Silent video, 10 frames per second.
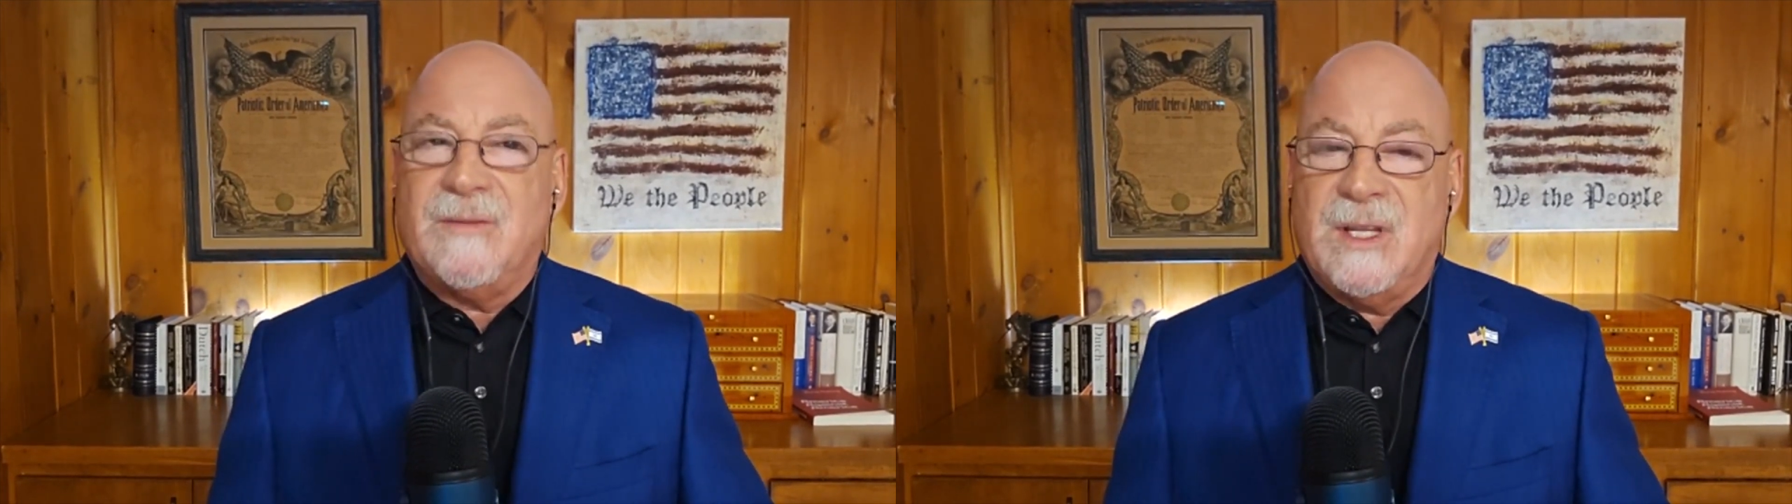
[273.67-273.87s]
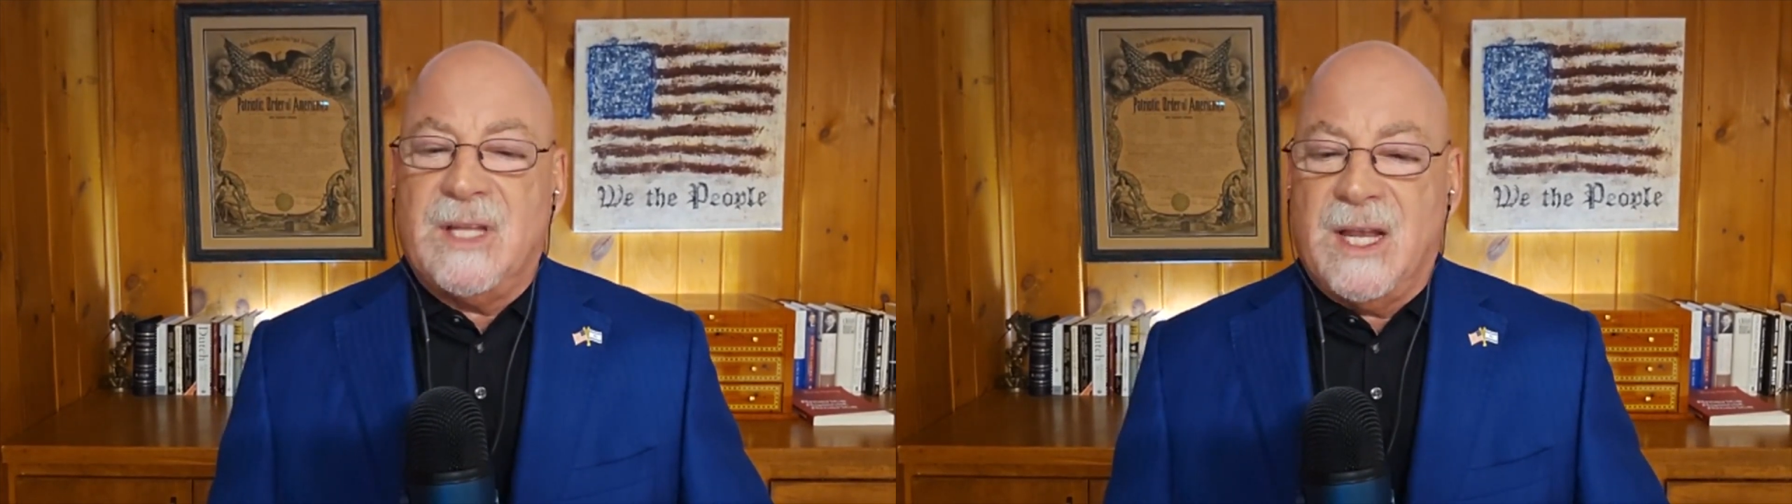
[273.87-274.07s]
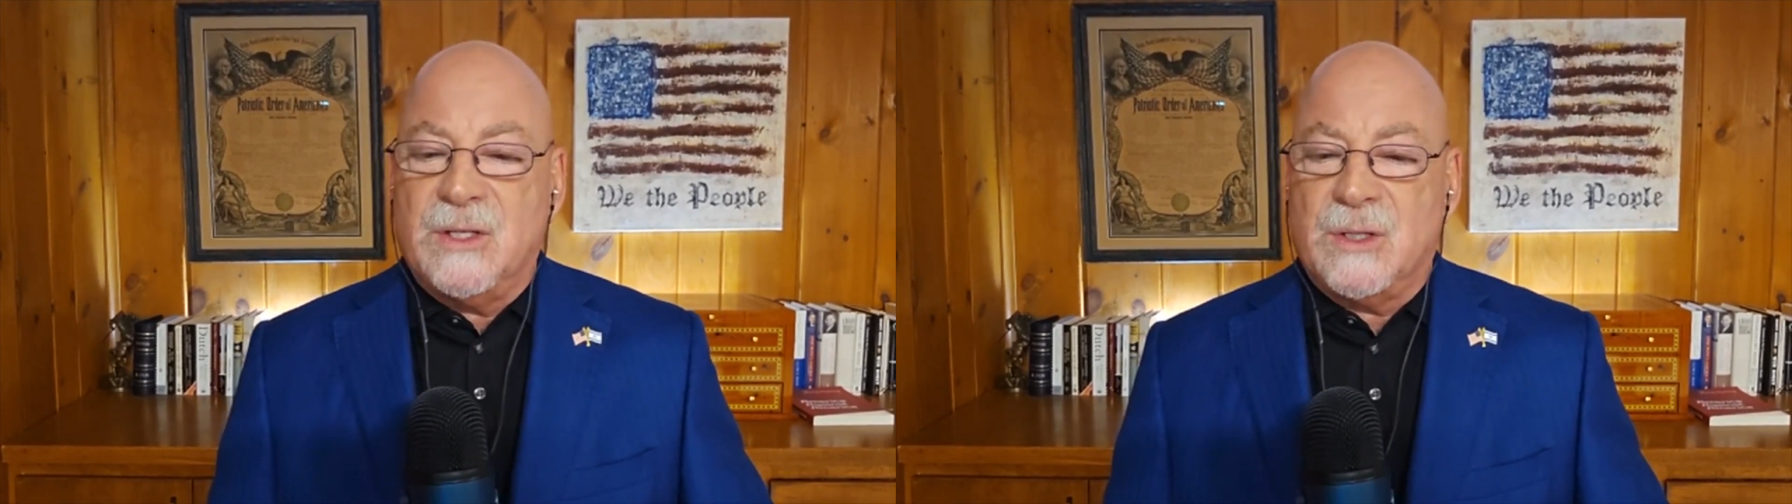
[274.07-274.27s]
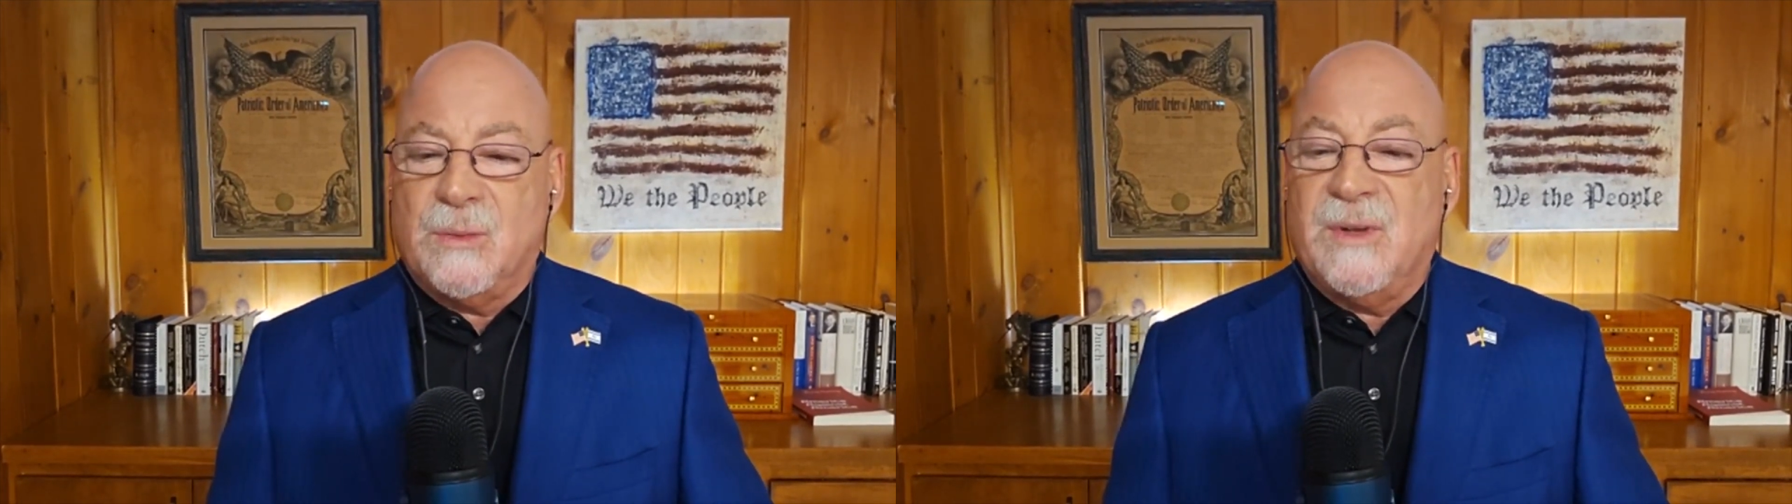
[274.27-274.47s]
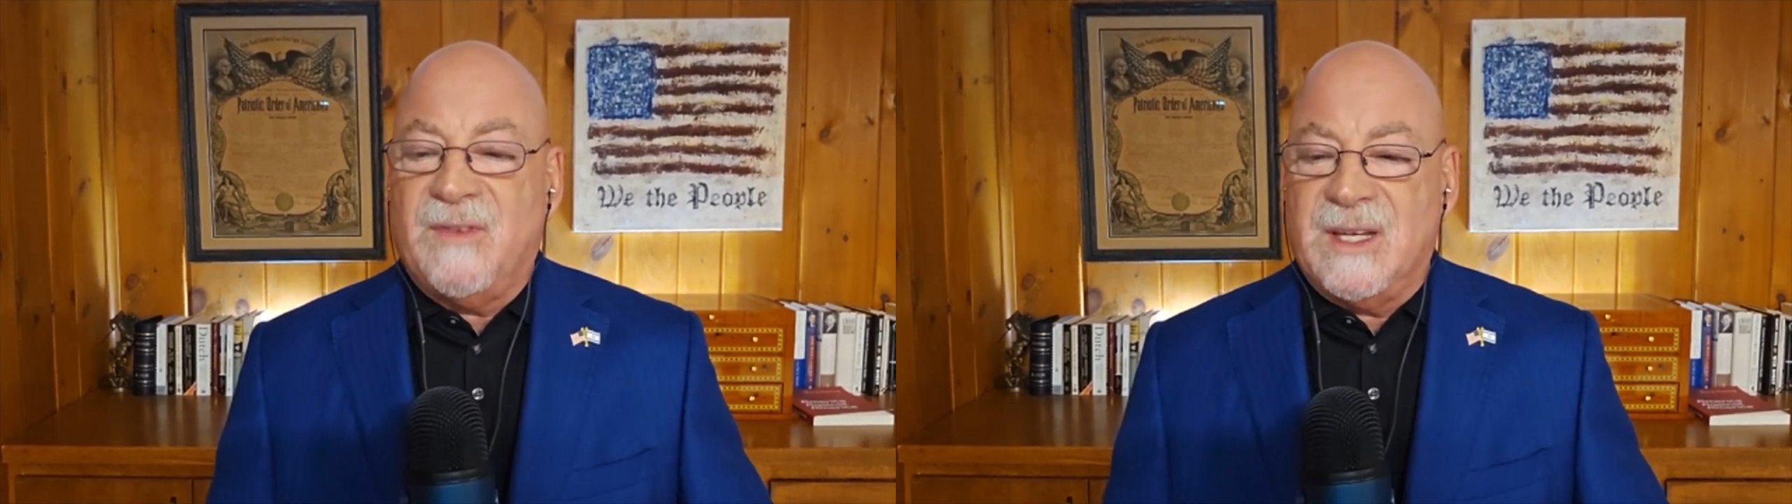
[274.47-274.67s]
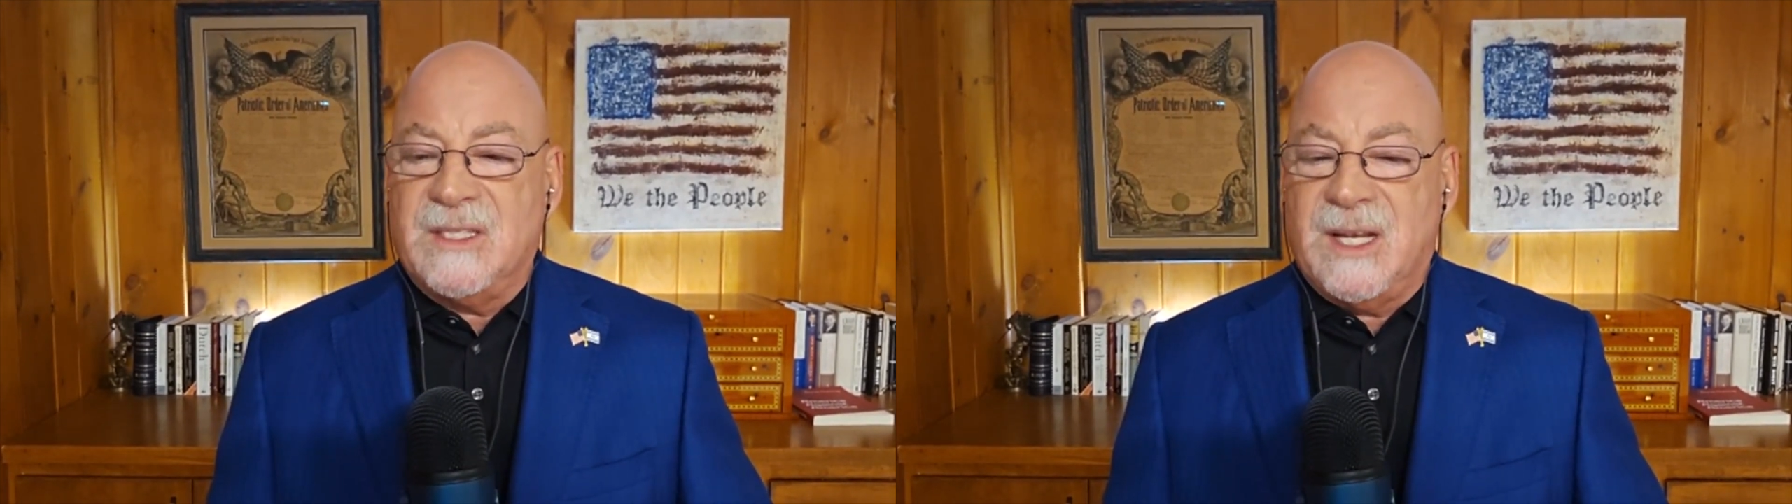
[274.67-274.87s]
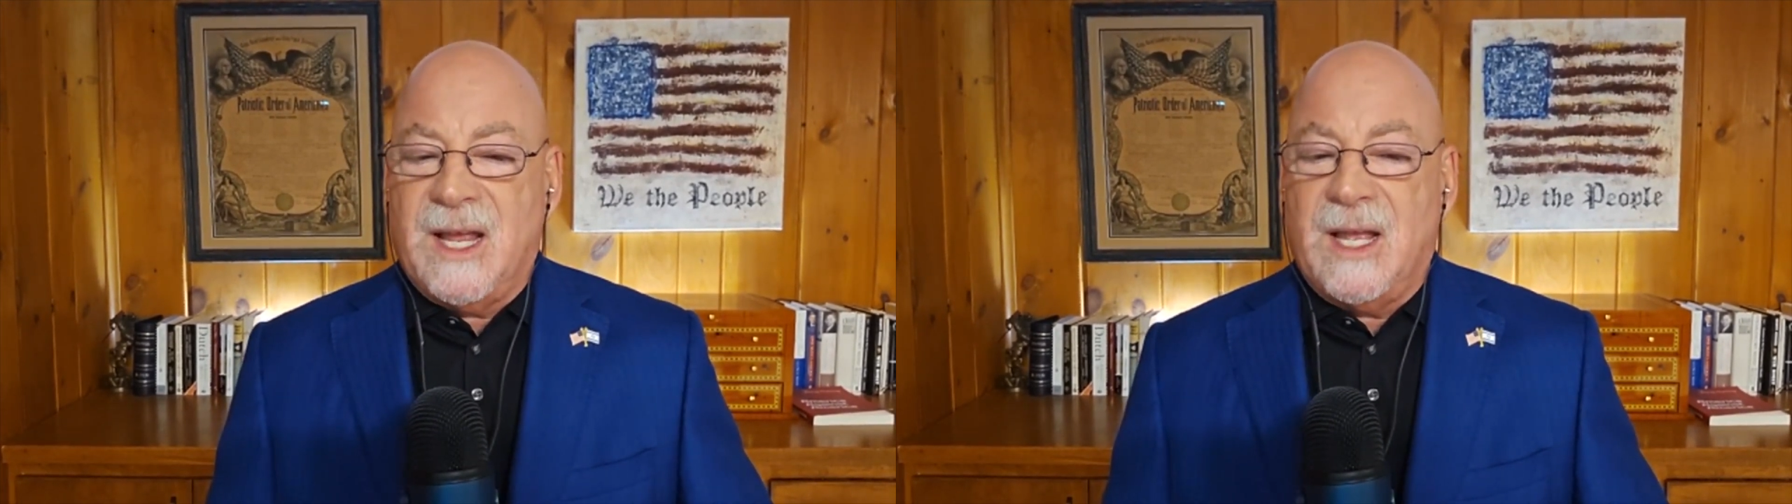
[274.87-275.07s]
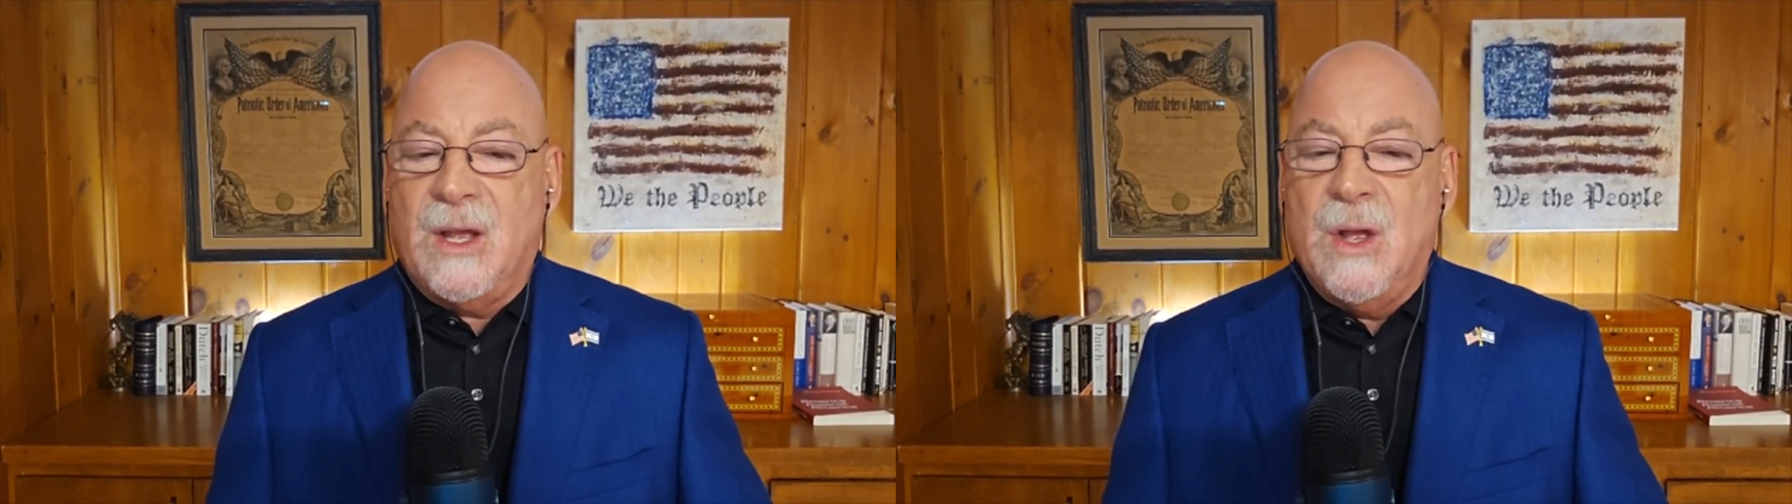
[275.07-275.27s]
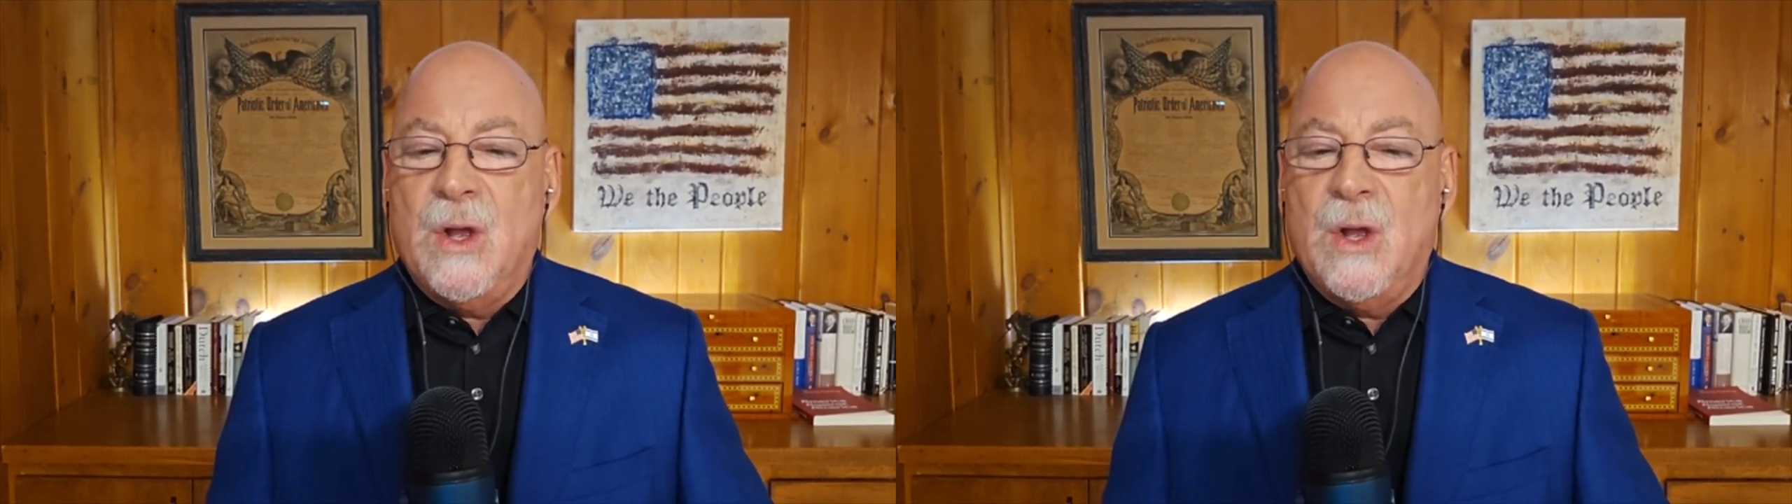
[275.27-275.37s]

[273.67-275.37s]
of the danger we face today,